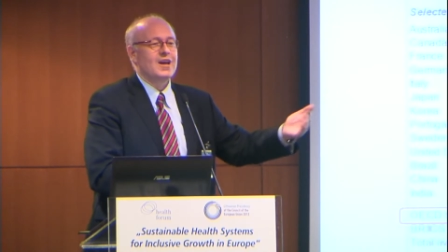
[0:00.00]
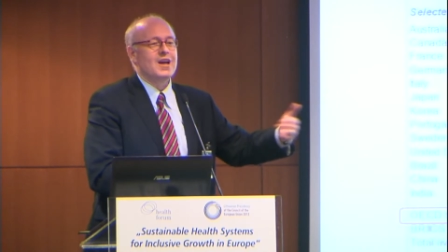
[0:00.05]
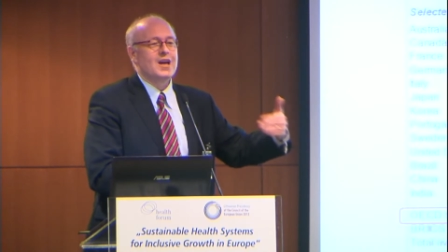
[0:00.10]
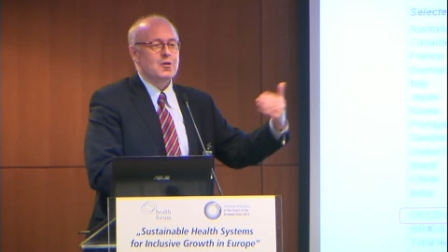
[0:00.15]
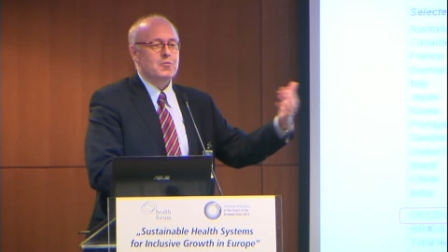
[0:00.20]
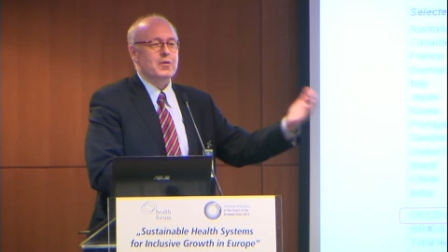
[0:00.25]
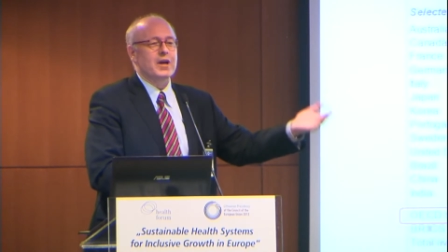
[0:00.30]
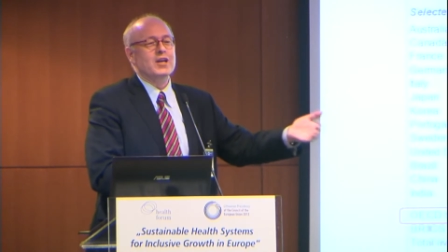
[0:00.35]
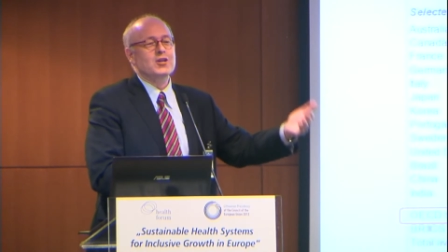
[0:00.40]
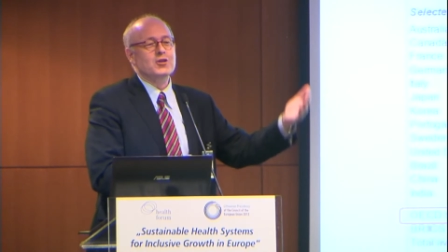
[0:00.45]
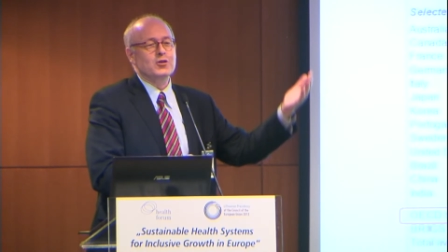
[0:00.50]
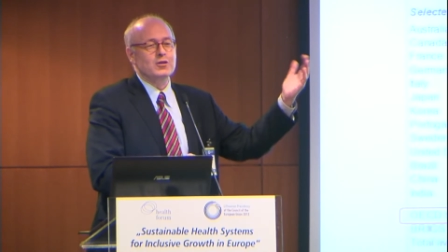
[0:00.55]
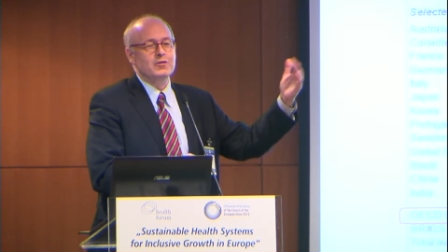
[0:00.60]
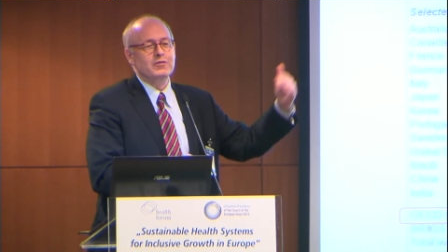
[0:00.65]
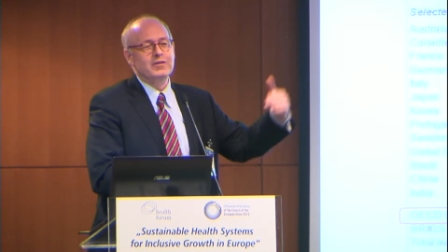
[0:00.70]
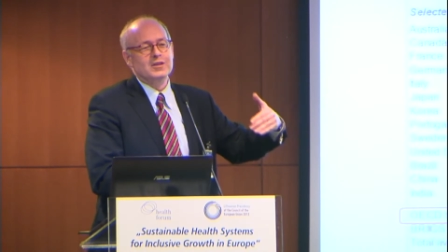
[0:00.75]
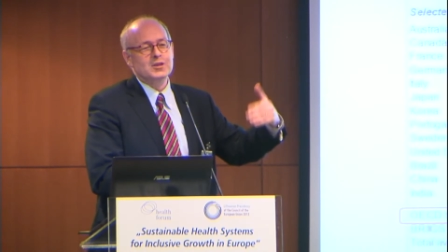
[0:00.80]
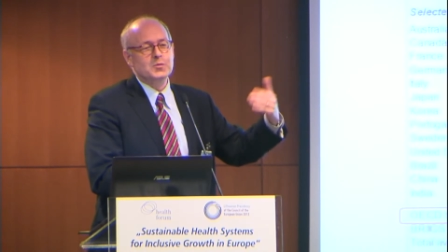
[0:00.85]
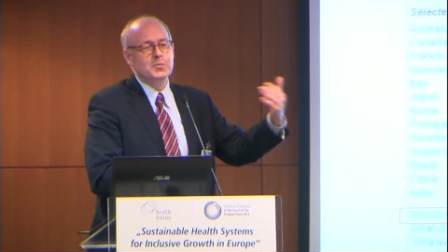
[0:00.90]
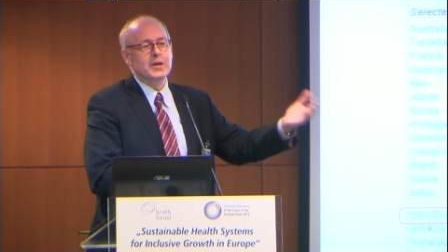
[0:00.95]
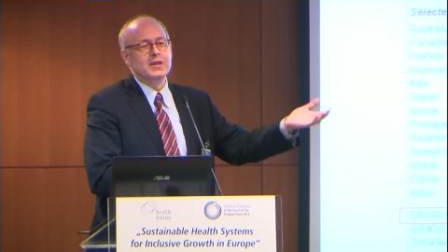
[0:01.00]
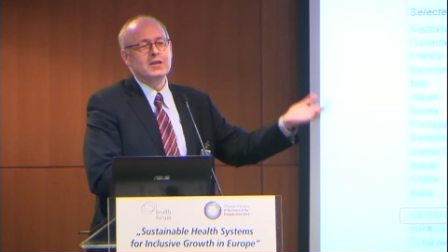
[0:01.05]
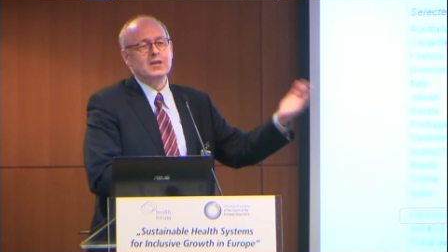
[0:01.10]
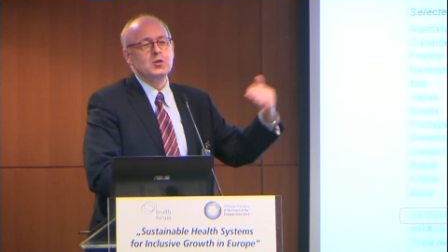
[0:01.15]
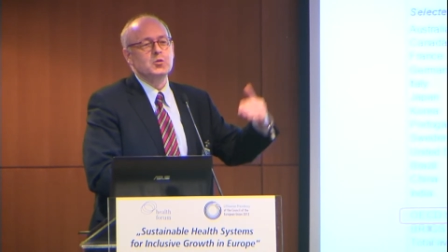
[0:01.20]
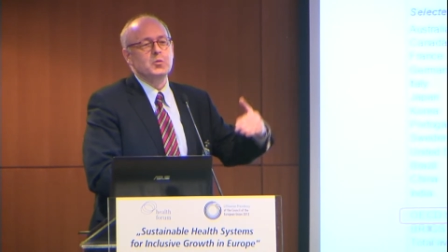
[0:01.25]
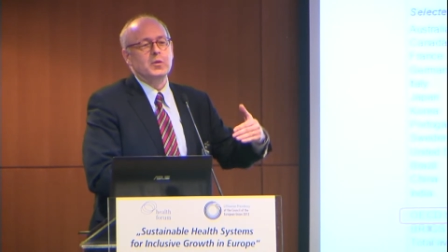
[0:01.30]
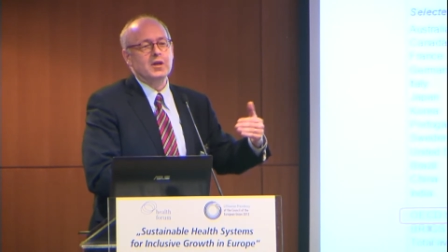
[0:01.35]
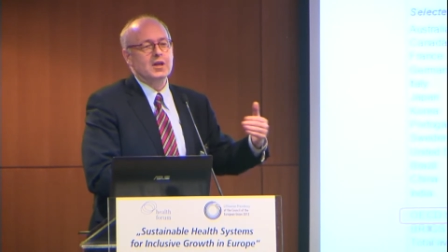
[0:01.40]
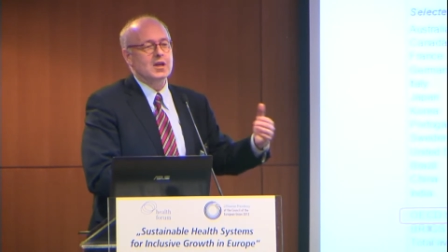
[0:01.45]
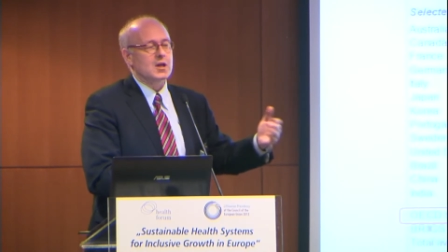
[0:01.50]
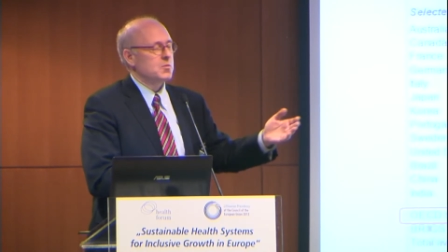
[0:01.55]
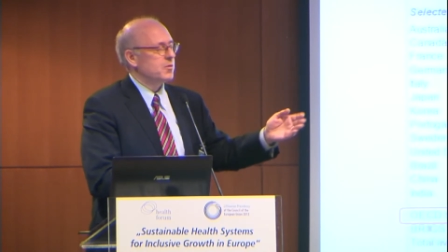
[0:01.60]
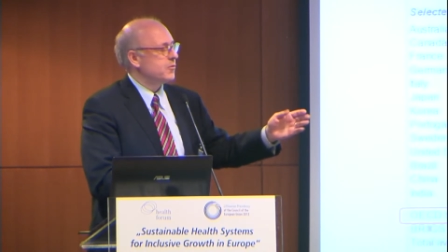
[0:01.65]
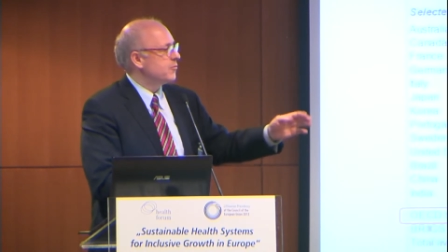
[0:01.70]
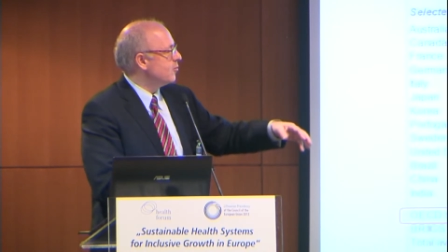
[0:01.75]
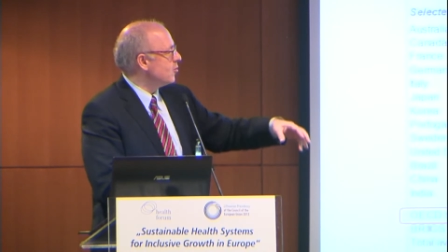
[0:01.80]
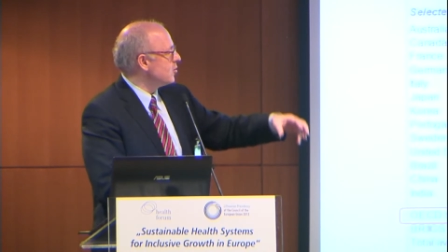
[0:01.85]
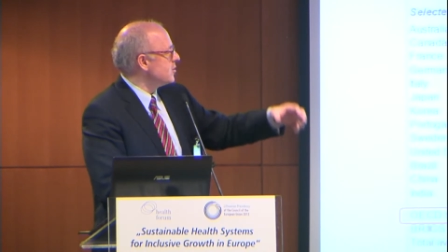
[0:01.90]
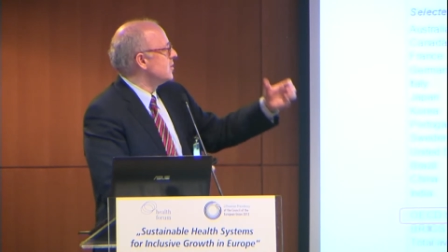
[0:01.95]
reaction of health spending to income,
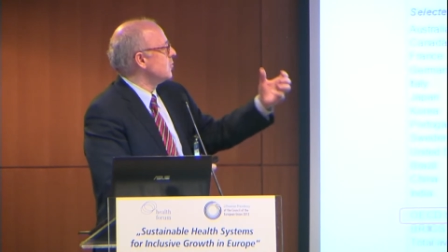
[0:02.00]
of course